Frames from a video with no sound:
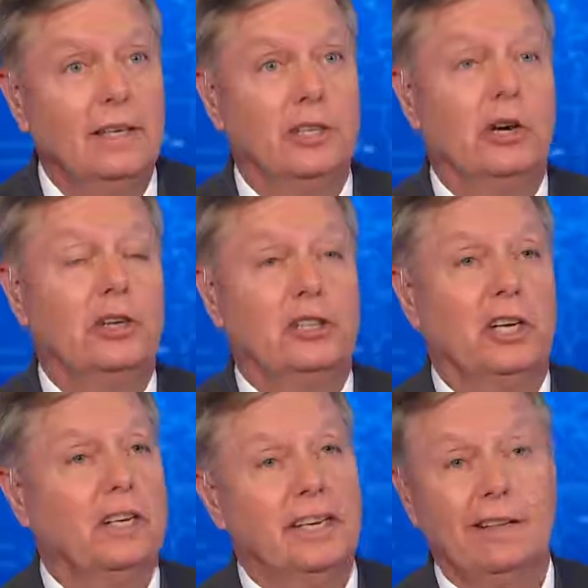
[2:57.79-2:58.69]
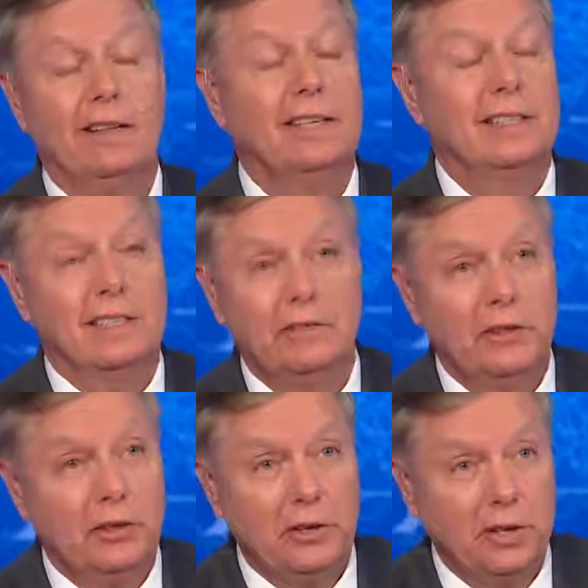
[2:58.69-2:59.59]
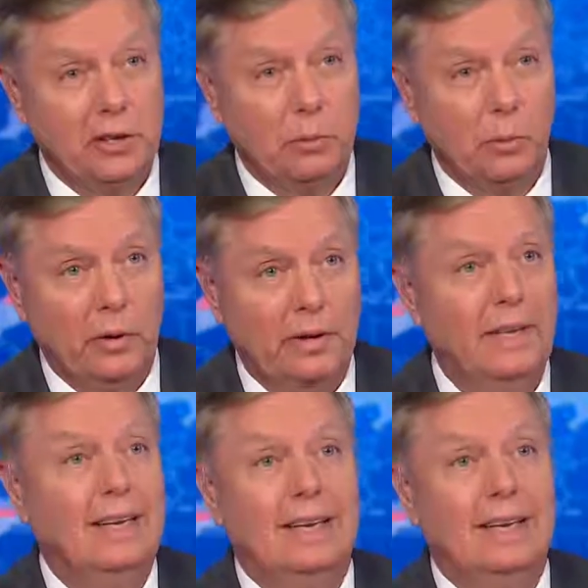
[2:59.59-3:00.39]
Talked to John Kelly at 7:30 this morning.